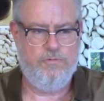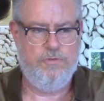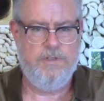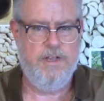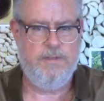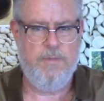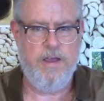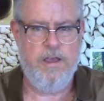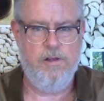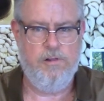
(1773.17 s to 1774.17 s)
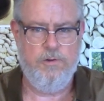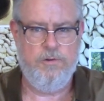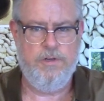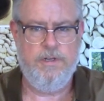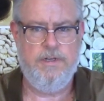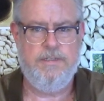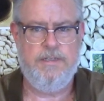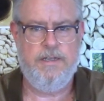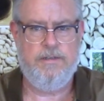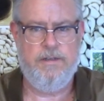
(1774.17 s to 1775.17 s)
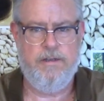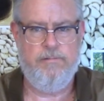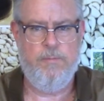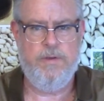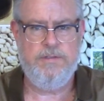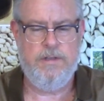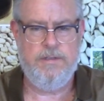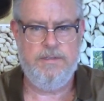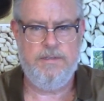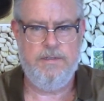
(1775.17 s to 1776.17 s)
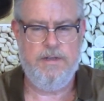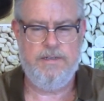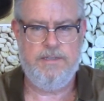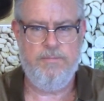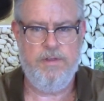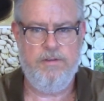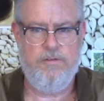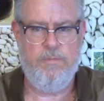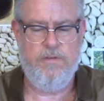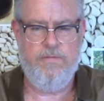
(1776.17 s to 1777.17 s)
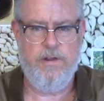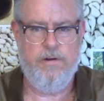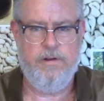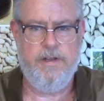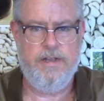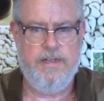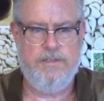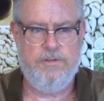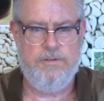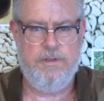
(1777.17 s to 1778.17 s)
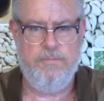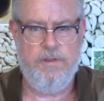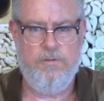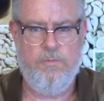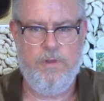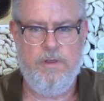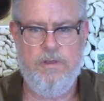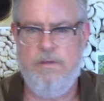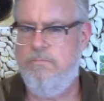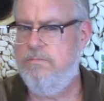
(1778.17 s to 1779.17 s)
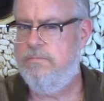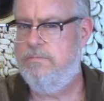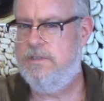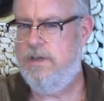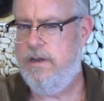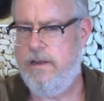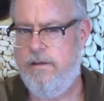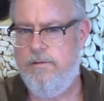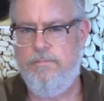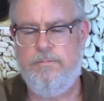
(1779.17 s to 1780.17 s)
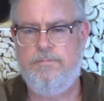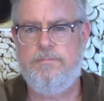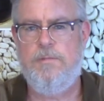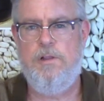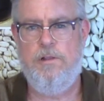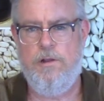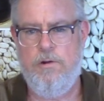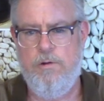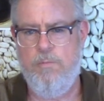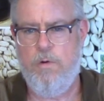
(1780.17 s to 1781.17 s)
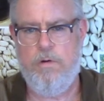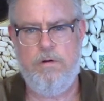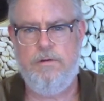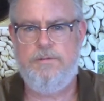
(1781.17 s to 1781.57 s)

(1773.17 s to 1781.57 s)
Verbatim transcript: So that's my conclusion is that uh, Robusta is not something to be feared. It's just something to be studied. Learn more